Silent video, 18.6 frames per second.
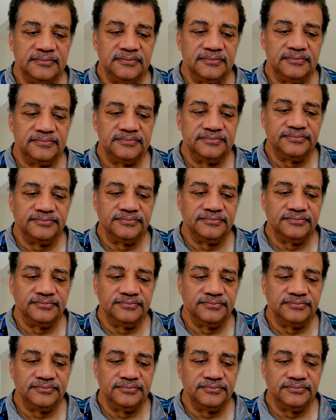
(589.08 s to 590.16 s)

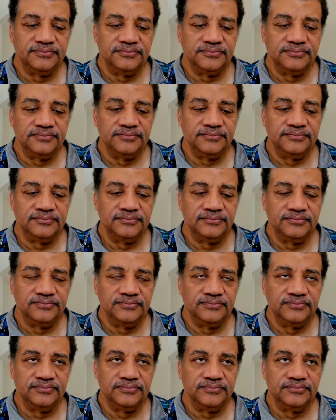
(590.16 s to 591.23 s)

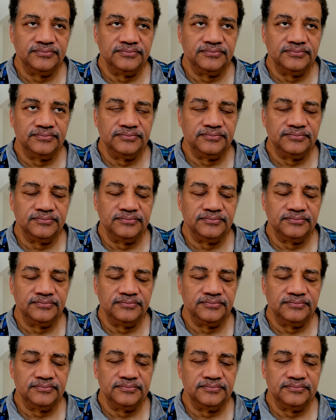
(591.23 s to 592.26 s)
The person shown says nothing.